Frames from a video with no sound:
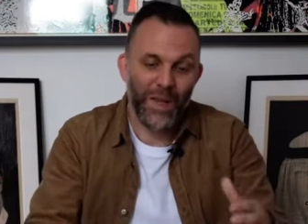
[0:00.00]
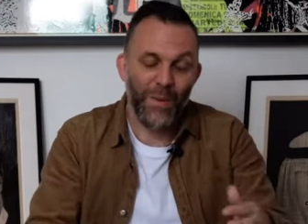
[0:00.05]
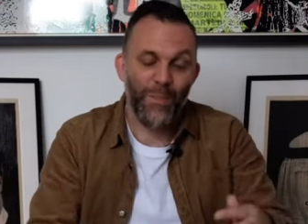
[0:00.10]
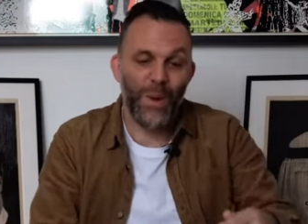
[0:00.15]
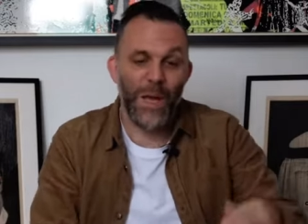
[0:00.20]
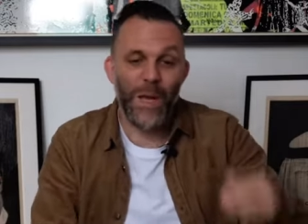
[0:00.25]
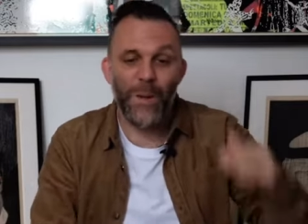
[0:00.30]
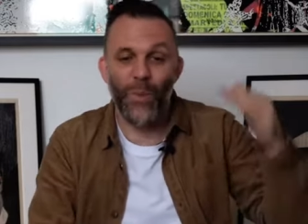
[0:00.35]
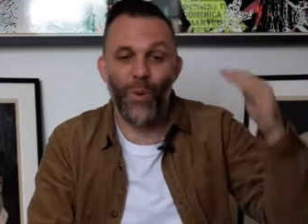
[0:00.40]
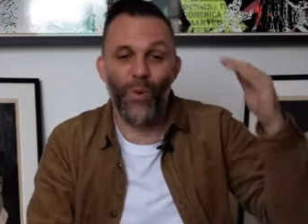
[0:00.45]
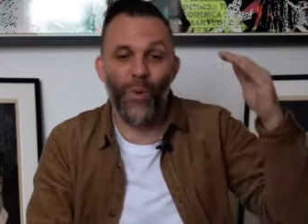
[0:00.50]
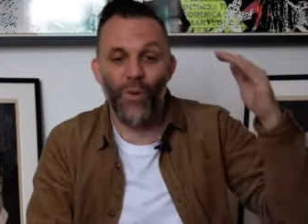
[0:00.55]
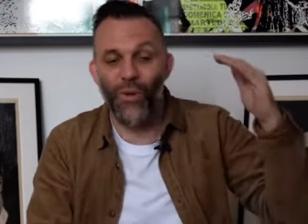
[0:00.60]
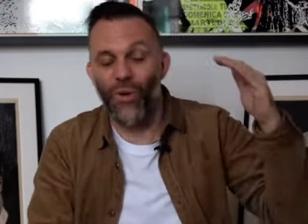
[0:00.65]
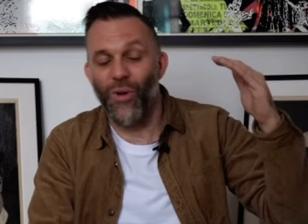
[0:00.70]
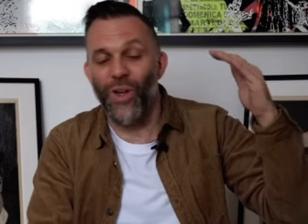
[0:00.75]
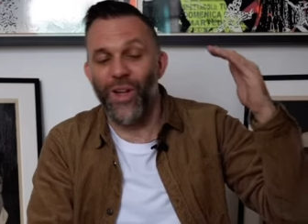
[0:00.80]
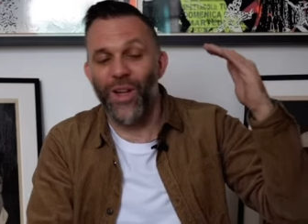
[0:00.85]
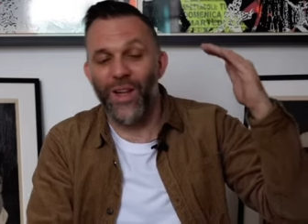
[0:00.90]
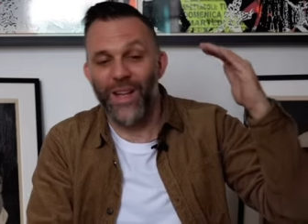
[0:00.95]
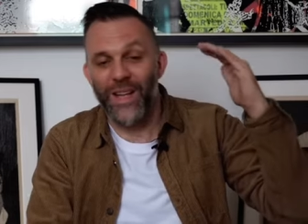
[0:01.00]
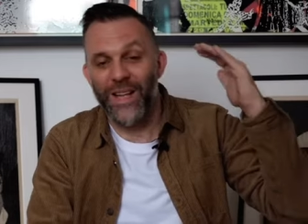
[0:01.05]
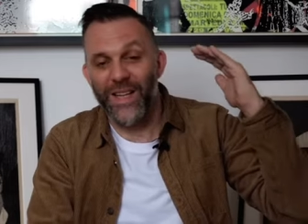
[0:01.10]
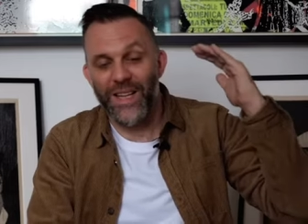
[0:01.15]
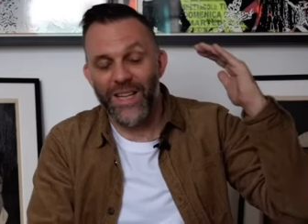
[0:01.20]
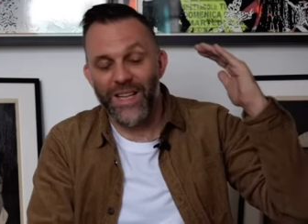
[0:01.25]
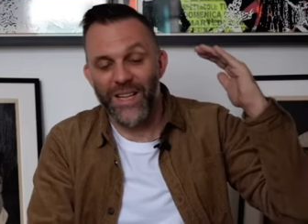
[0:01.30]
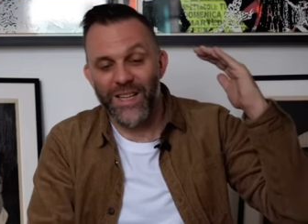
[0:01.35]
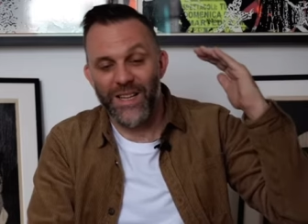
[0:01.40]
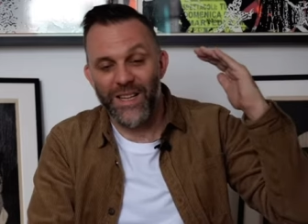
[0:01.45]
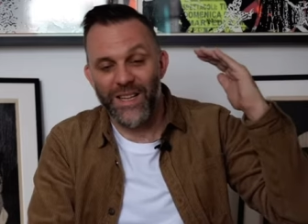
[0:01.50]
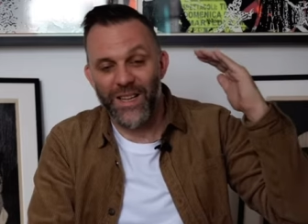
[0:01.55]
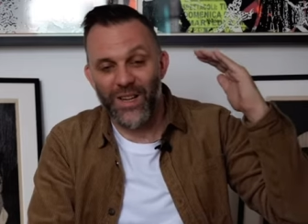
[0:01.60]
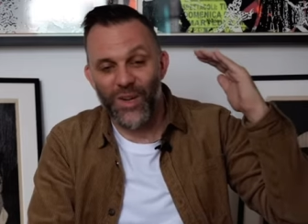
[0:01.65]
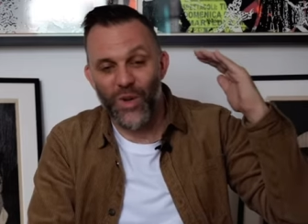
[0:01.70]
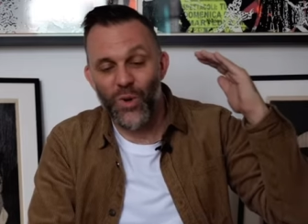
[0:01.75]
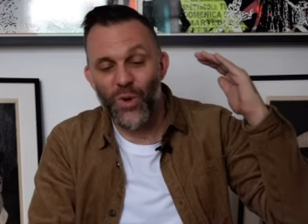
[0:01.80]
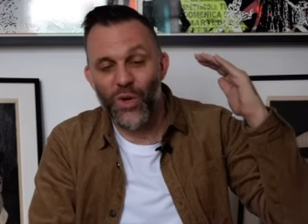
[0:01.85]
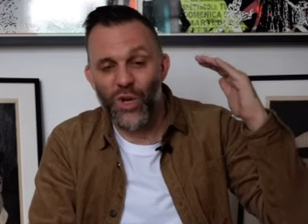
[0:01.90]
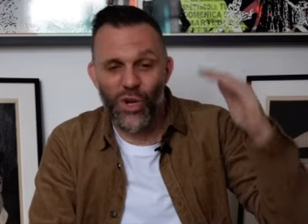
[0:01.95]
People
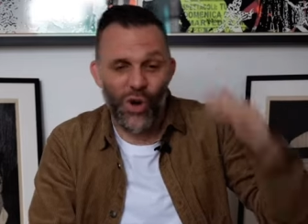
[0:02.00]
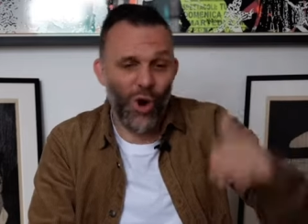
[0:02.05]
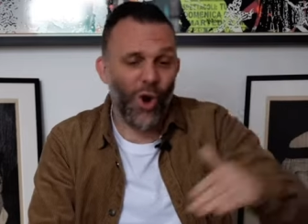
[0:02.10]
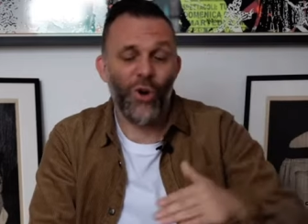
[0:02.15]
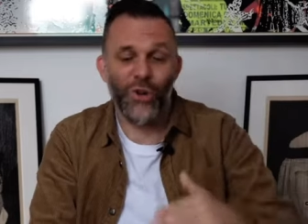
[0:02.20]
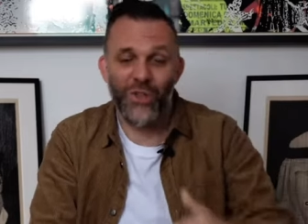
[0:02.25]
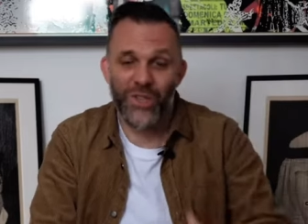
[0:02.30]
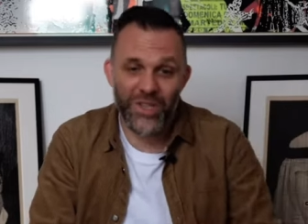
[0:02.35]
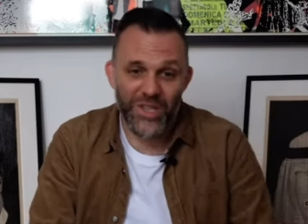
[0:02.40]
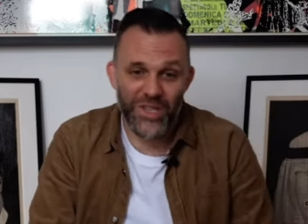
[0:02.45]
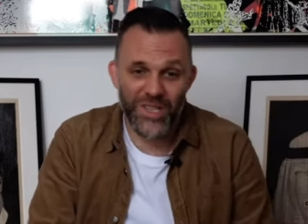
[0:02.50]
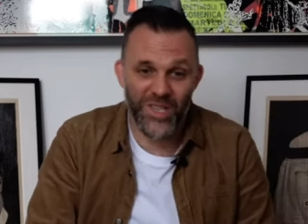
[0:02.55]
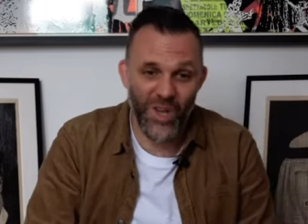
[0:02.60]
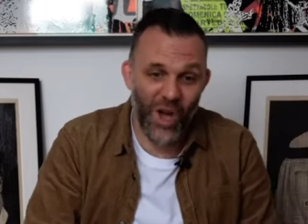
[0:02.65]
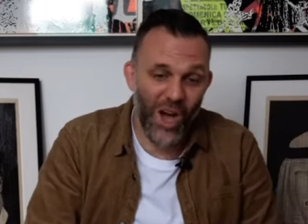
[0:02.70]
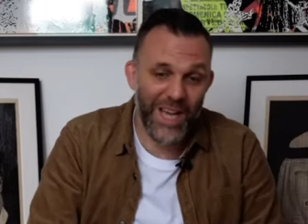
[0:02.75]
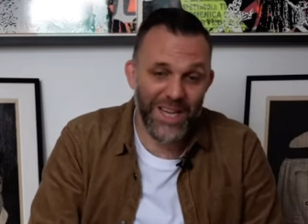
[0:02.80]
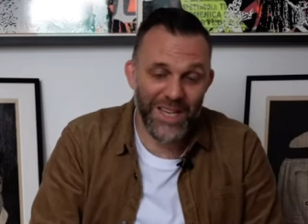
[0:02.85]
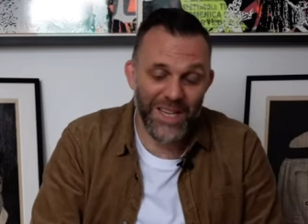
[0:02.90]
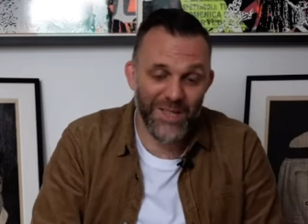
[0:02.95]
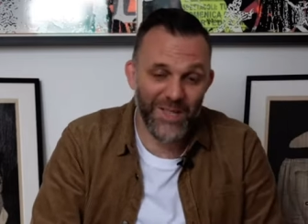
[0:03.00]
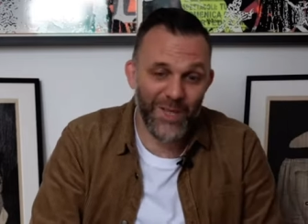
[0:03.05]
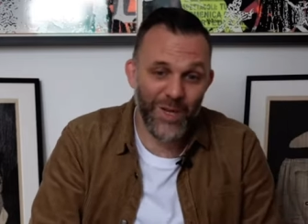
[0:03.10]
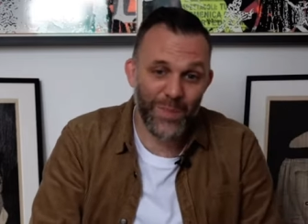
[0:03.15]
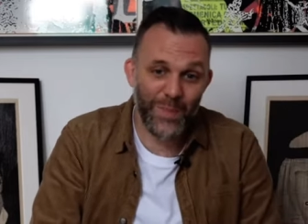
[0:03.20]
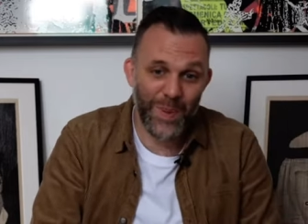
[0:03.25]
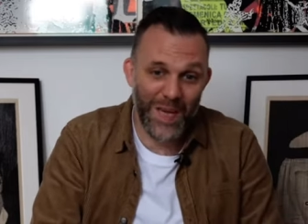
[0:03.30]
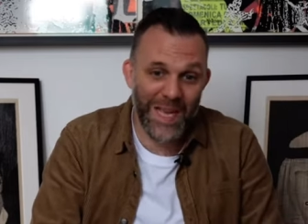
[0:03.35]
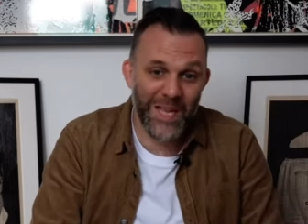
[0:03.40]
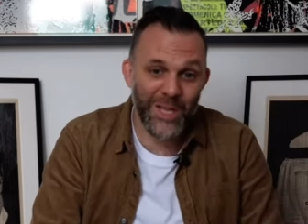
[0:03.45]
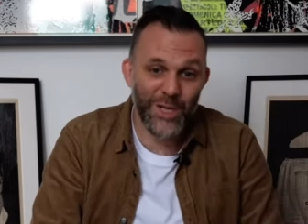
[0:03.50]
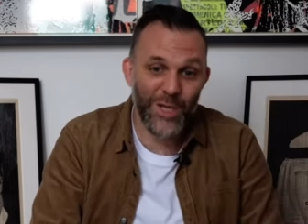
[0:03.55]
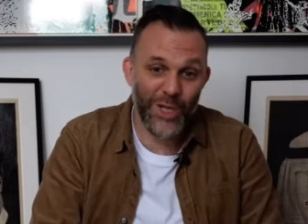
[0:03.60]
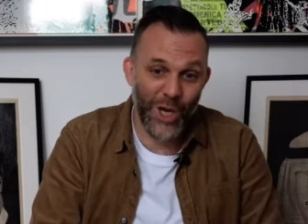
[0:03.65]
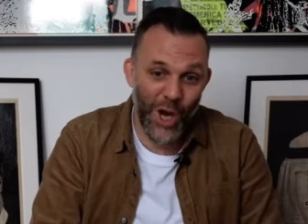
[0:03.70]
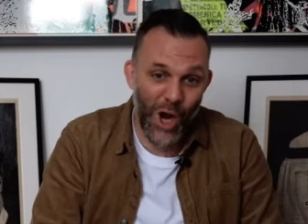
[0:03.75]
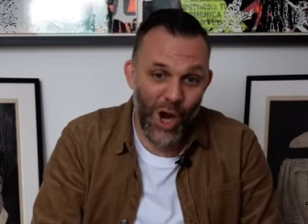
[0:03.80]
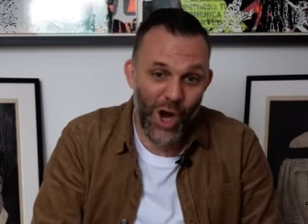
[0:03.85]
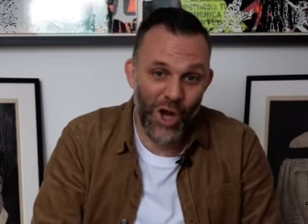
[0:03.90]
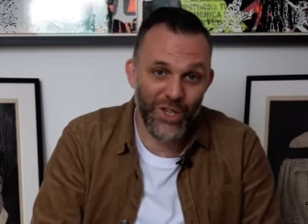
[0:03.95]
who God decided could be in
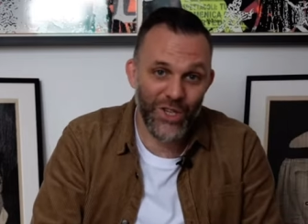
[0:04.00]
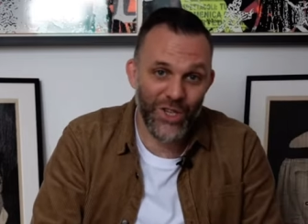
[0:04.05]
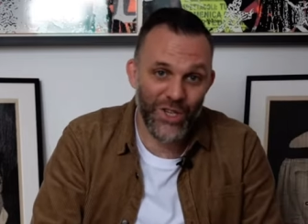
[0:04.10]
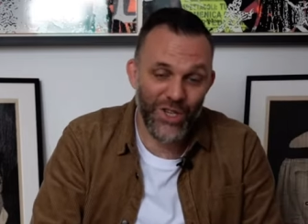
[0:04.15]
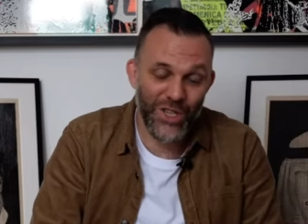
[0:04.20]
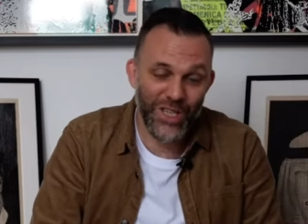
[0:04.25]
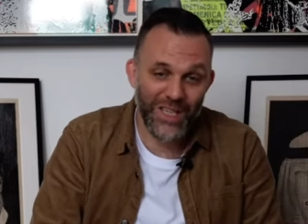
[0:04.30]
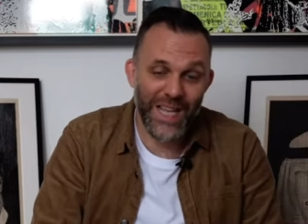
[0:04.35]
charge.